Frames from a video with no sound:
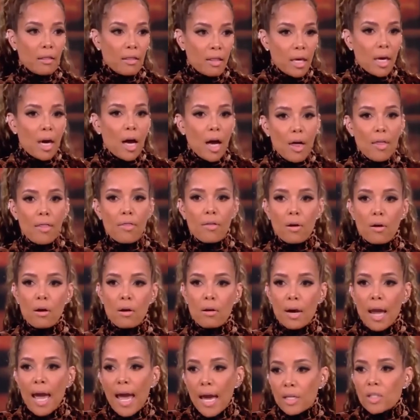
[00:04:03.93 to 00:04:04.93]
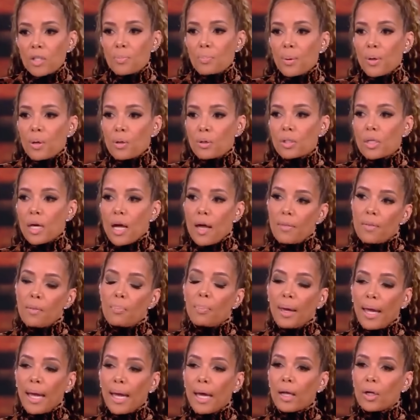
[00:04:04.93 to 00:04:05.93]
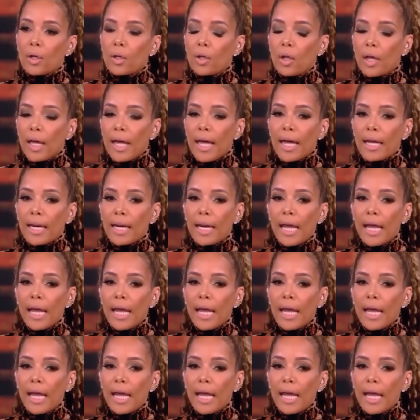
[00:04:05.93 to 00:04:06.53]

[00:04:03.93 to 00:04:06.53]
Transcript: and the other experts on the panel.